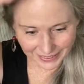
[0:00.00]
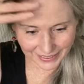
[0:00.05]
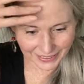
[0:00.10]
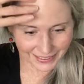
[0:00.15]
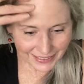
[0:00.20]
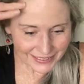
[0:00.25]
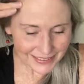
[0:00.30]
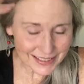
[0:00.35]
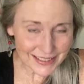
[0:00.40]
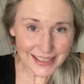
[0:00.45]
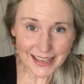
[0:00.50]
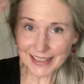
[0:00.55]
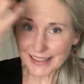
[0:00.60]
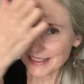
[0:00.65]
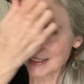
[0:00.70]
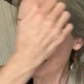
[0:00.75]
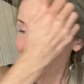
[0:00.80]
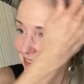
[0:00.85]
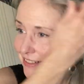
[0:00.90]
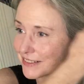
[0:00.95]
and just had
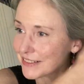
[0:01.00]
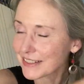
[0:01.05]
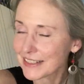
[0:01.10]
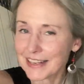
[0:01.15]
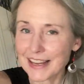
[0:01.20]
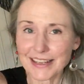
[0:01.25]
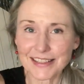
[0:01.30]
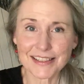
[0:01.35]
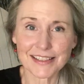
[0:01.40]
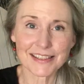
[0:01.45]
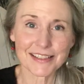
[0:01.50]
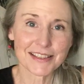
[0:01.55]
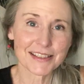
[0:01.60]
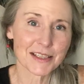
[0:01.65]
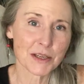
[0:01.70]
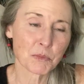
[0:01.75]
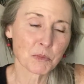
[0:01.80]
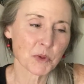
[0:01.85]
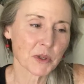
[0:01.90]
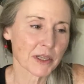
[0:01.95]
this close connection to
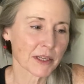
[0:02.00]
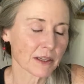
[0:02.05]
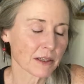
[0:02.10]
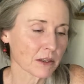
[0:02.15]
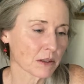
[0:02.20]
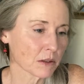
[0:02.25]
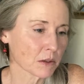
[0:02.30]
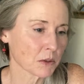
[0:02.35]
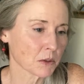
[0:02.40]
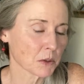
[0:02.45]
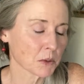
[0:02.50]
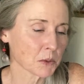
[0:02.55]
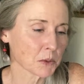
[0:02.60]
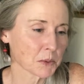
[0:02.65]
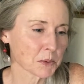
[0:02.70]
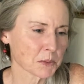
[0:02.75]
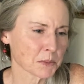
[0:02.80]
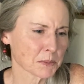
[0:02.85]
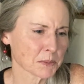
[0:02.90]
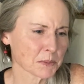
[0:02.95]
someone
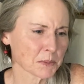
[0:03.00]
who